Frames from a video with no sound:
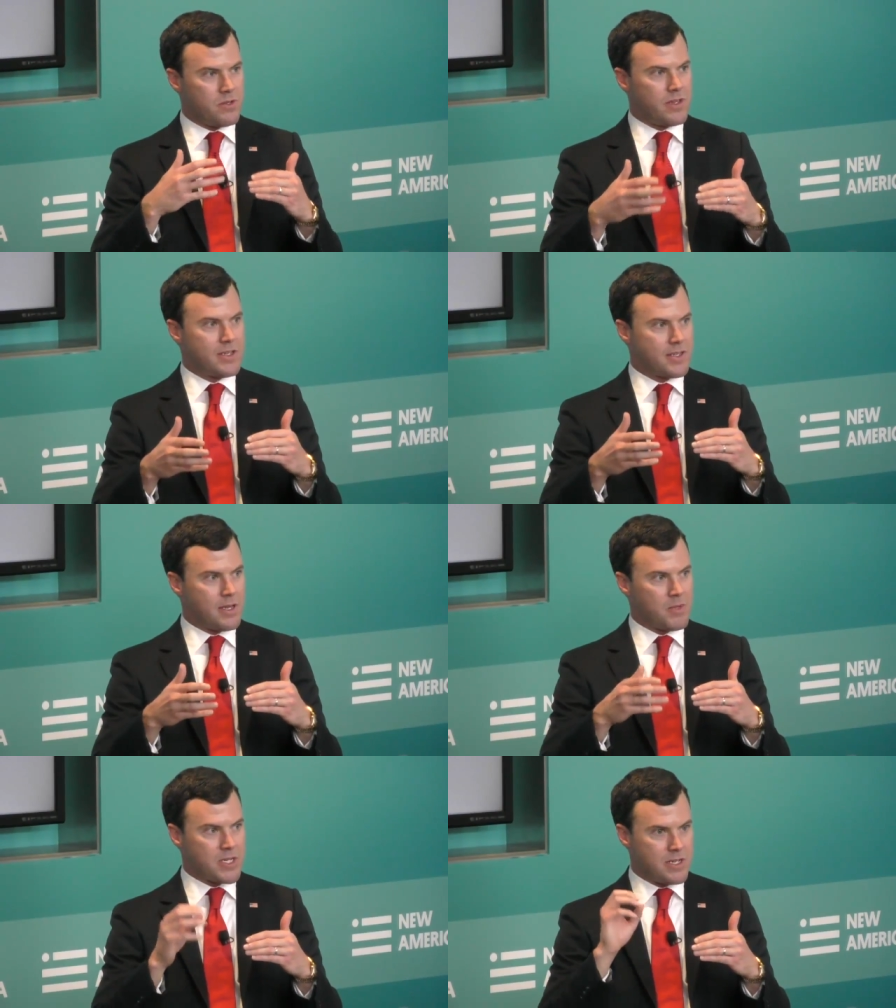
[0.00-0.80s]
to the
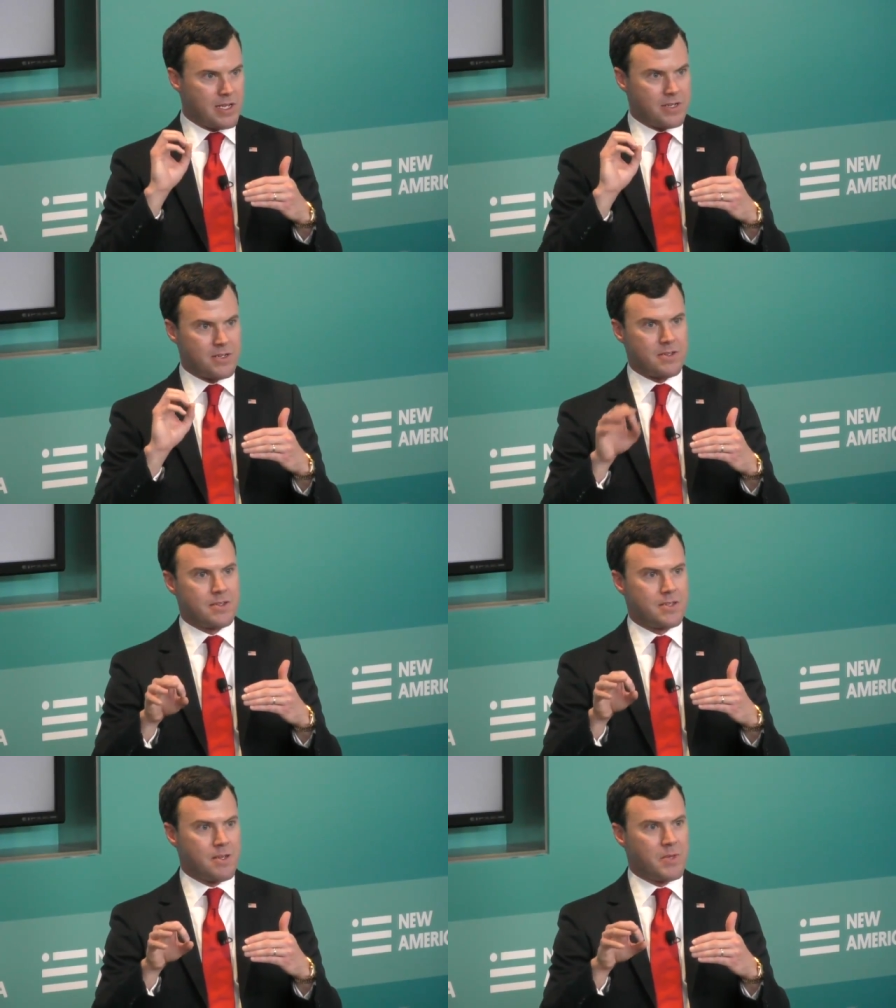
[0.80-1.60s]
Islamic State's
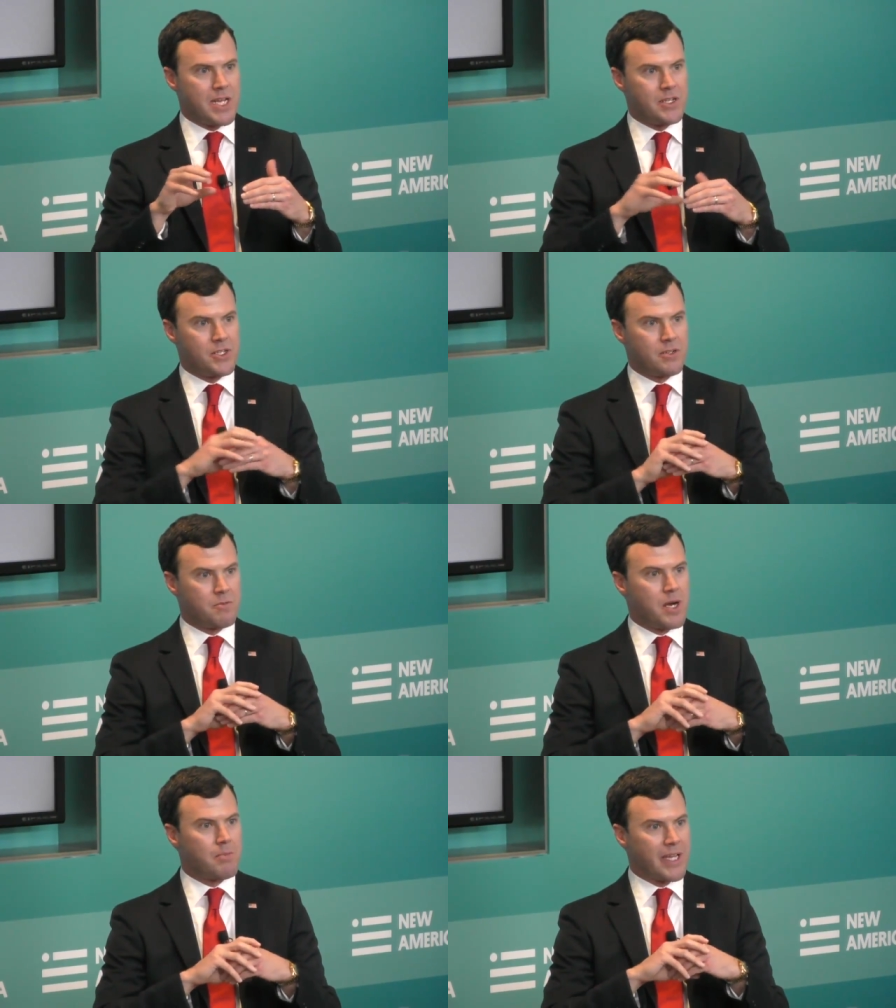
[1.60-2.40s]
dissemination
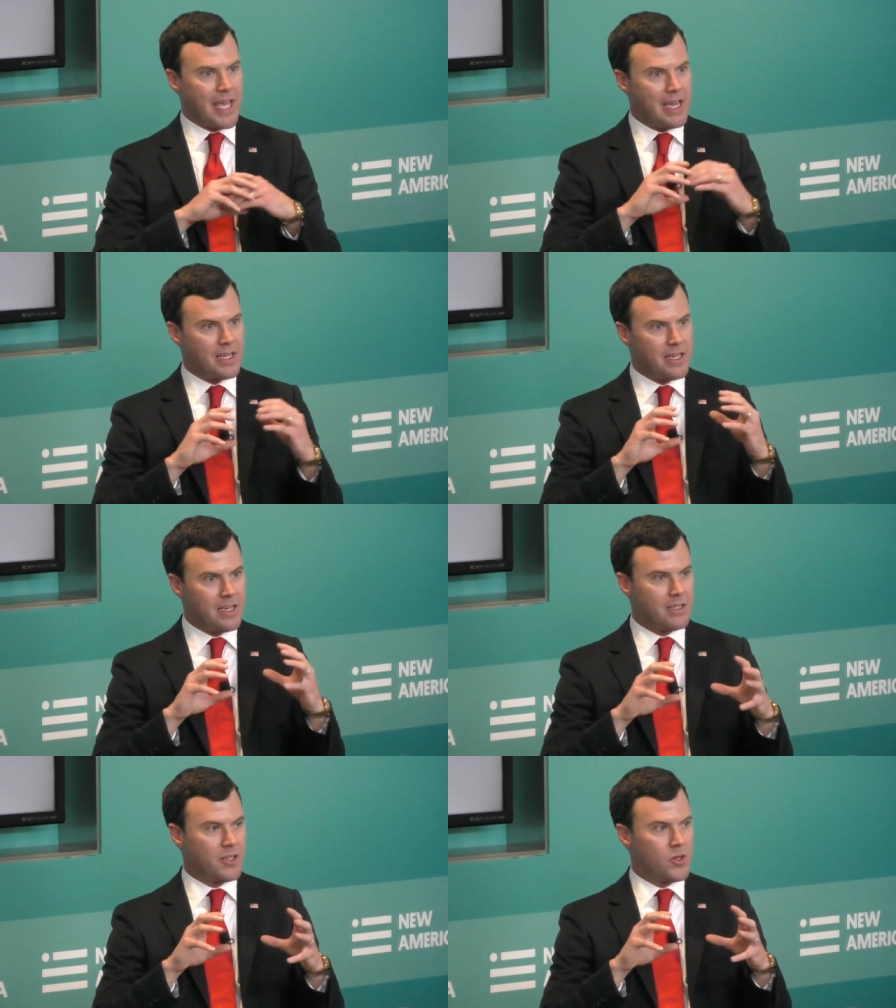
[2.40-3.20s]
of propaganda and the